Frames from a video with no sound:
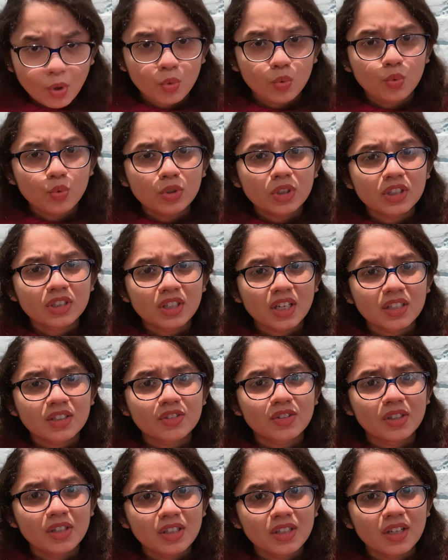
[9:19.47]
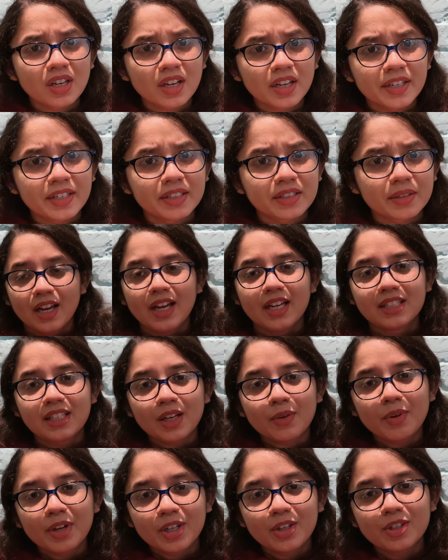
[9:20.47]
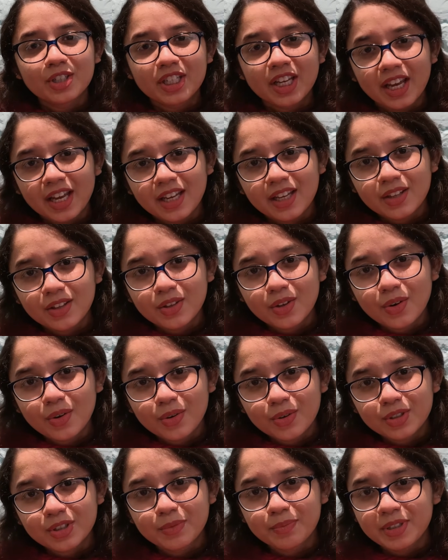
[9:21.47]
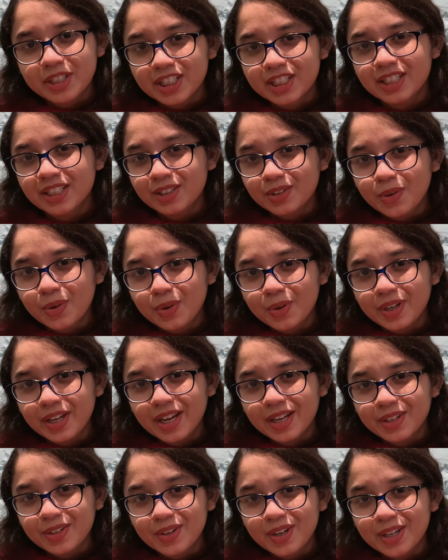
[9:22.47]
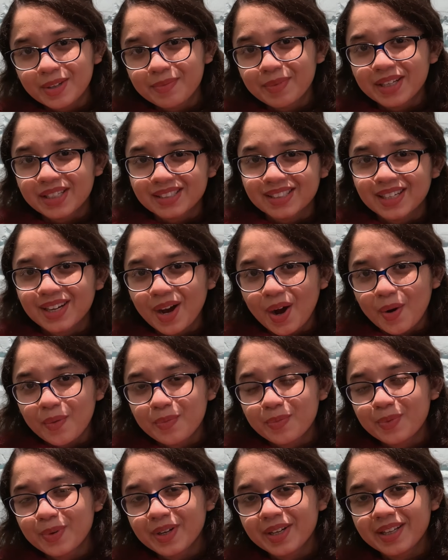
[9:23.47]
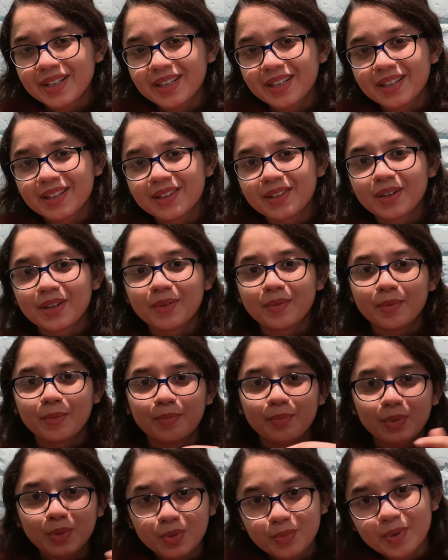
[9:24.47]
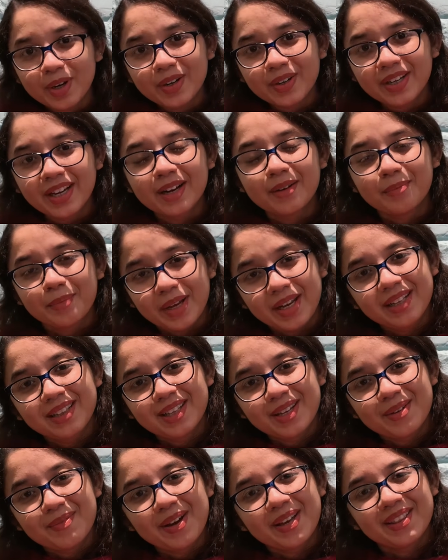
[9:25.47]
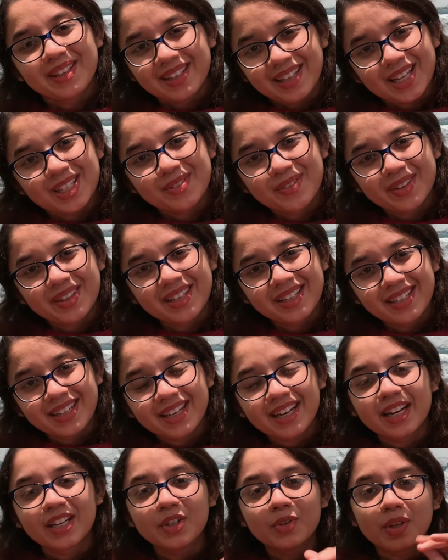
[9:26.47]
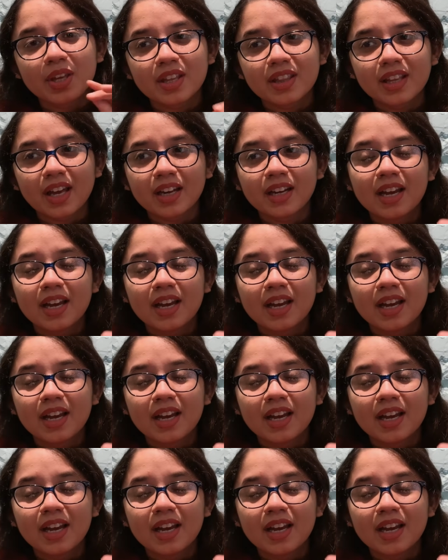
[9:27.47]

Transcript: this tastes really nice. It's like when you take those mishti doi and you like mix it up with blueberry and bake them. I think that's what they did, and you get that